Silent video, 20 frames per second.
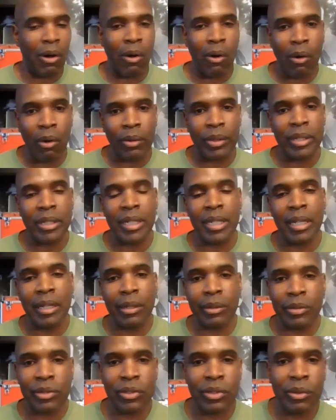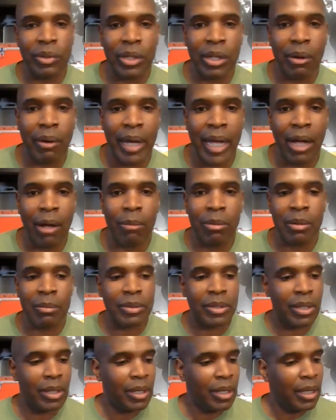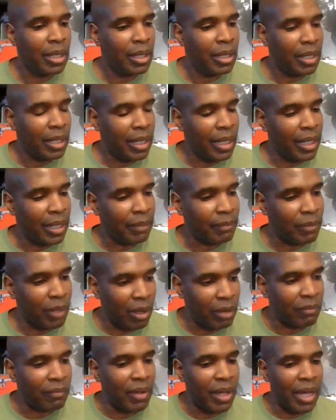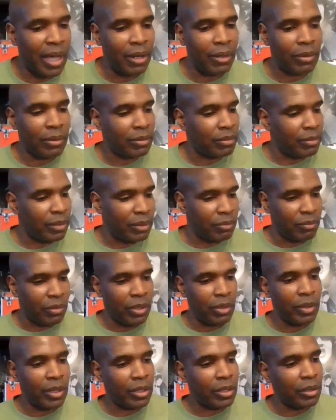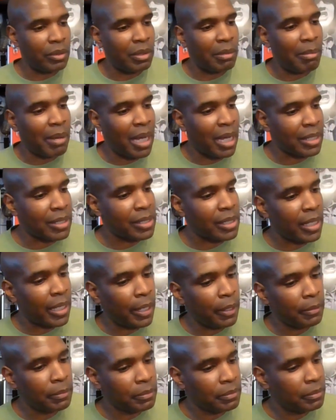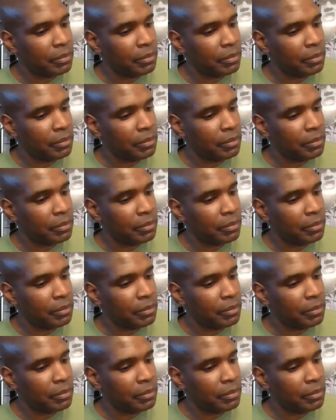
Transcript: all the Dio studio albums on vinyl with, when you include the box set.